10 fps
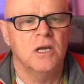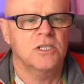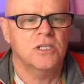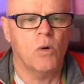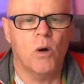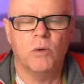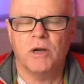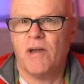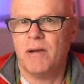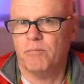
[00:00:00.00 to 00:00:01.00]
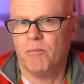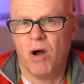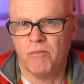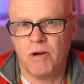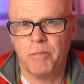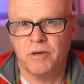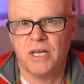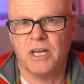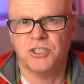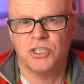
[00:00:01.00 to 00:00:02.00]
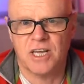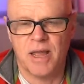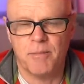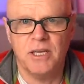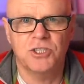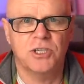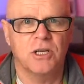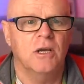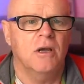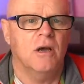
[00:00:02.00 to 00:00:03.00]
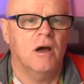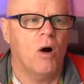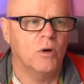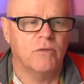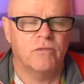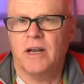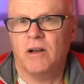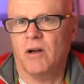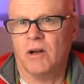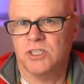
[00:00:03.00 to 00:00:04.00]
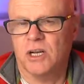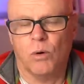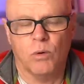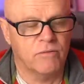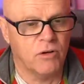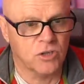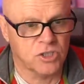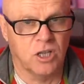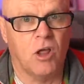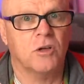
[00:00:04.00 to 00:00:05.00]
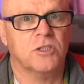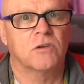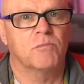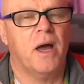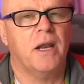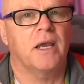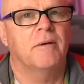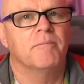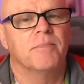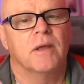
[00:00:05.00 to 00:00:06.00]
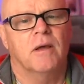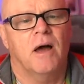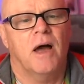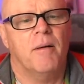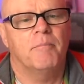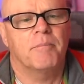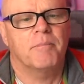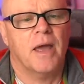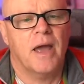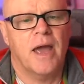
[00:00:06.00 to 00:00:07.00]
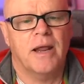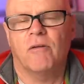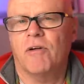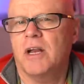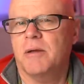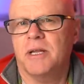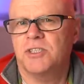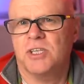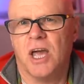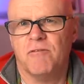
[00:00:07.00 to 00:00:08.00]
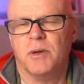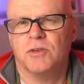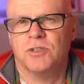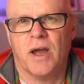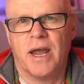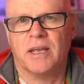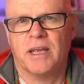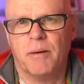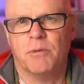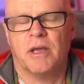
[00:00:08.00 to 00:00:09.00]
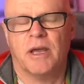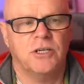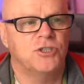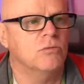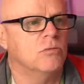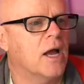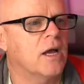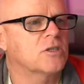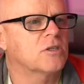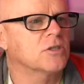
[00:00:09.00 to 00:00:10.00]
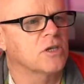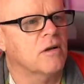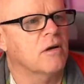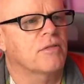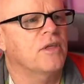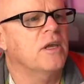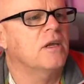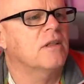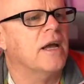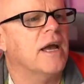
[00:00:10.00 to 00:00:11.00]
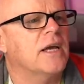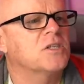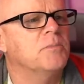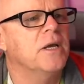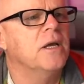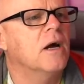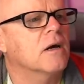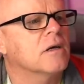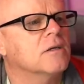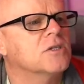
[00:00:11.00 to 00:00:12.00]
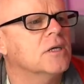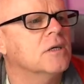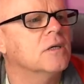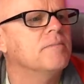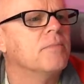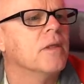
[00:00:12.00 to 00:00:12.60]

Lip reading: So I would have had my reputation damaged. I would have lost lots of money. And I've only been saved because I had a camera that had dual card slots. I think that has to be considered.